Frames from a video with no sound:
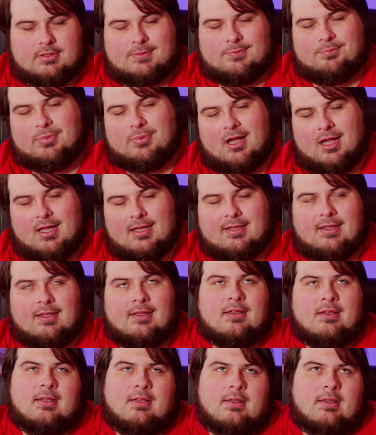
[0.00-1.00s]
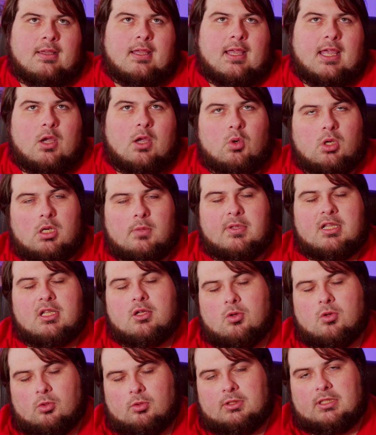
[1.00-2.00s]
But it would have been
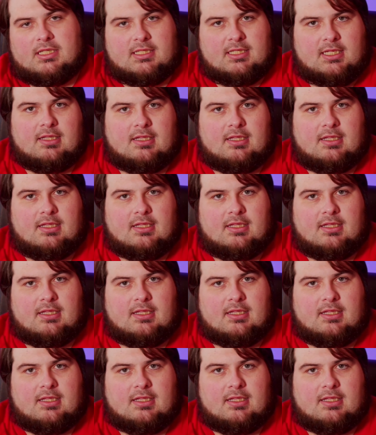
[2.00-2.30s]
cool to see the